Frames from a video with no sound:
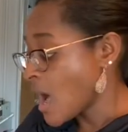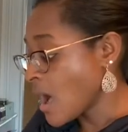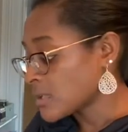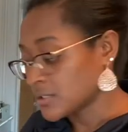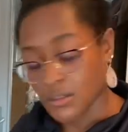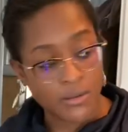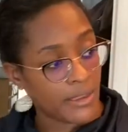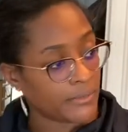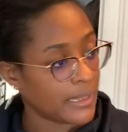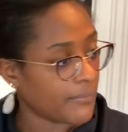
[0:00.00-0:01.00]
Also, I
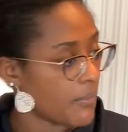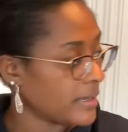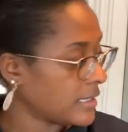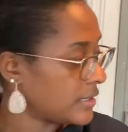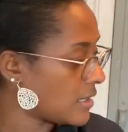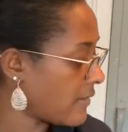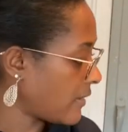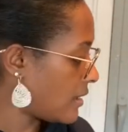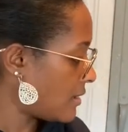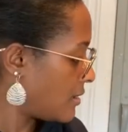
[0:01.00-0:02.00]
only have one Dutch
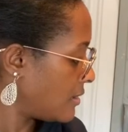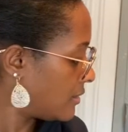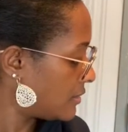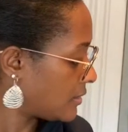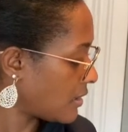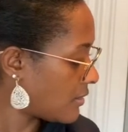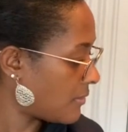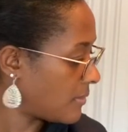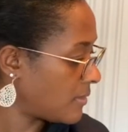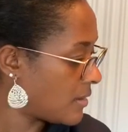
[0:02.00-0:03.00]
oven,
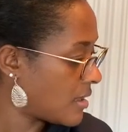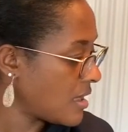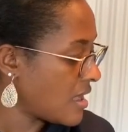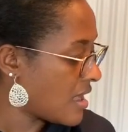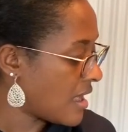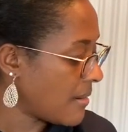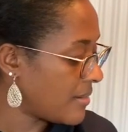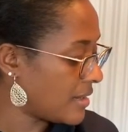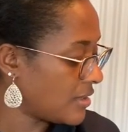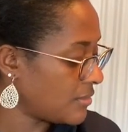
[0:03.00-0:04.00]
so I'm
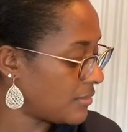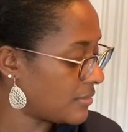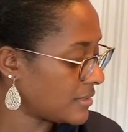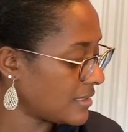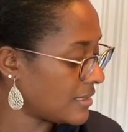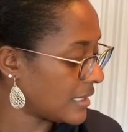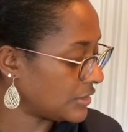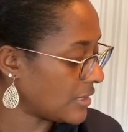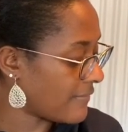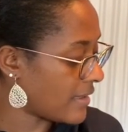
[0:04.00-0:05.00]
going to use a
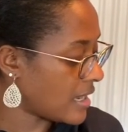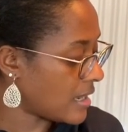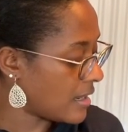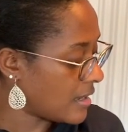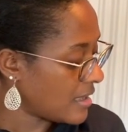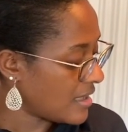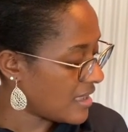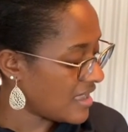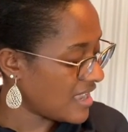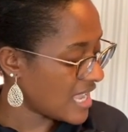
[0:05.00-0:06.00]
Dutch oven
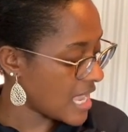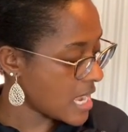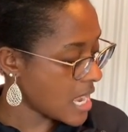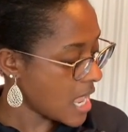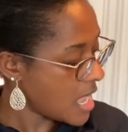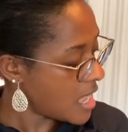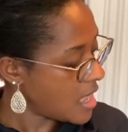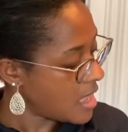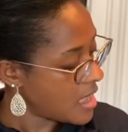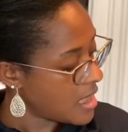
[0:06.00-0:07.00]
and
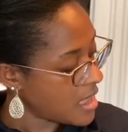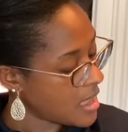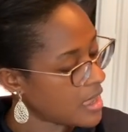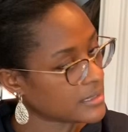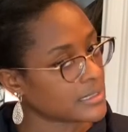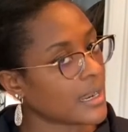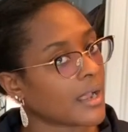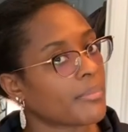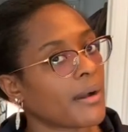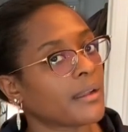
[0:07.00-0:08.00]
a
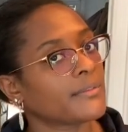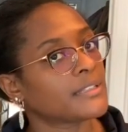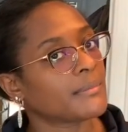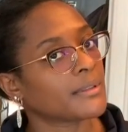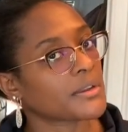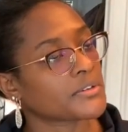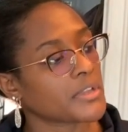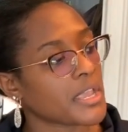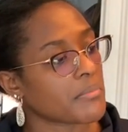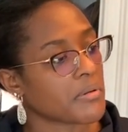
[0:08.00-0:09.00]
stock pot of similar
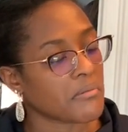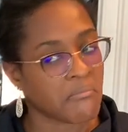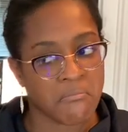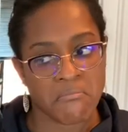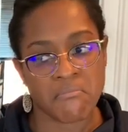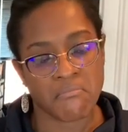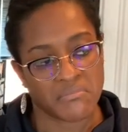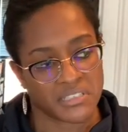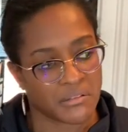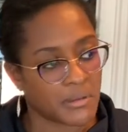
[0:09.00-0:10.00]
shape.
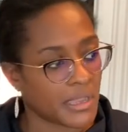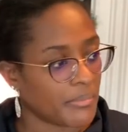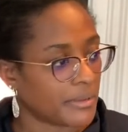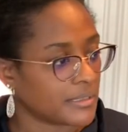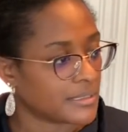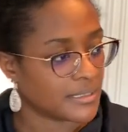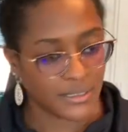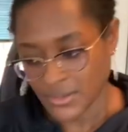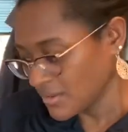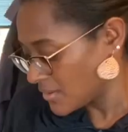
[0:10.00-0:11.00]
See what happens.
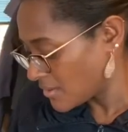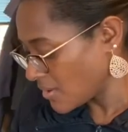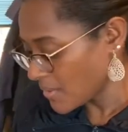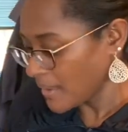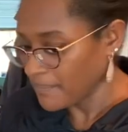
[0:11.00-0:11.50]
Okay.